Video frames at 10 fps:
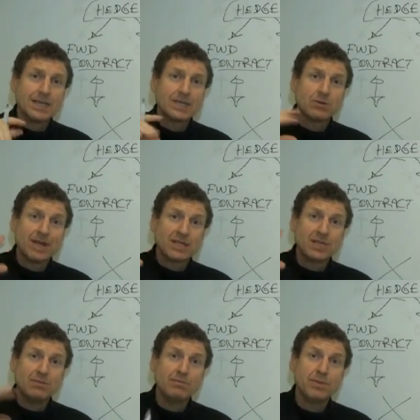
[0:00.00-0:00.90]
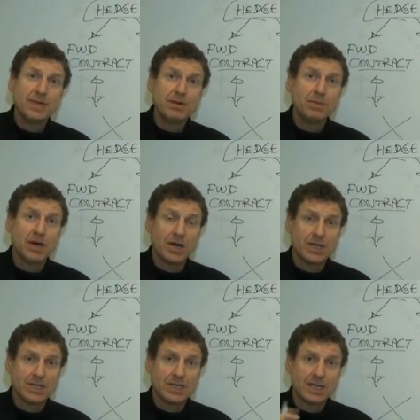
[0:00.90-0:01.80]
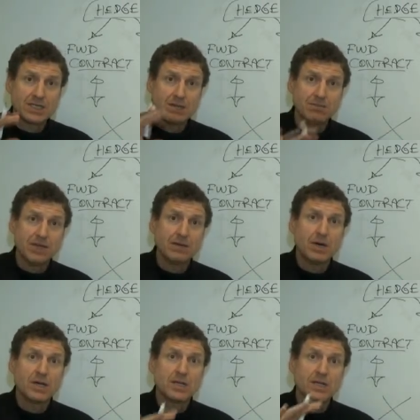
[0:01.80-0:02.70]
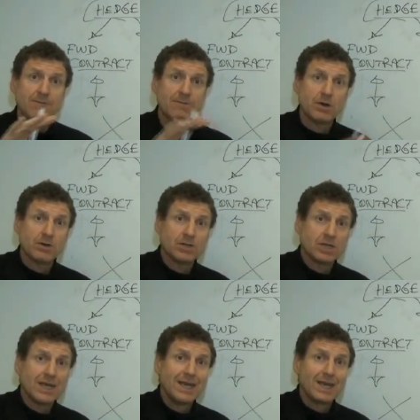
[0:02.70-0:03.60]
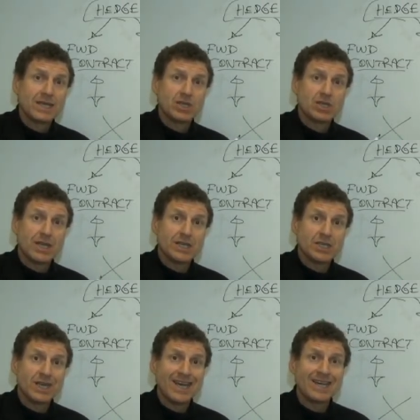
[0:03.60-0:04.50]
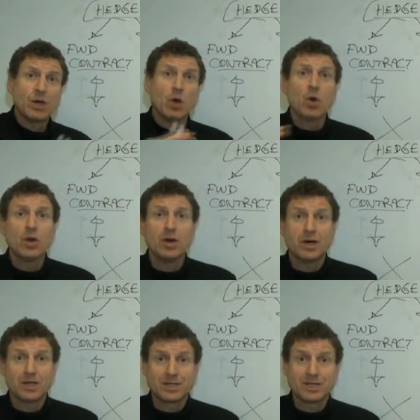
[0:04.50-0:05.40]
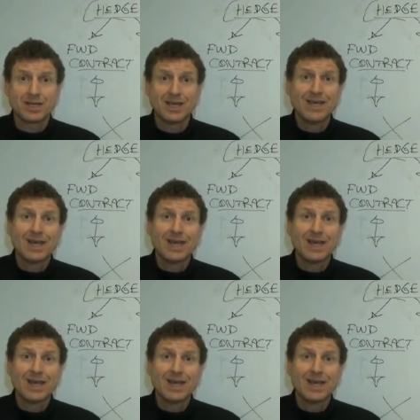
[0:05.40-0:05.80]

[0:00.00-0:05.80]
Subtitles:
is to actually minimize any foreign exchange gain or loss.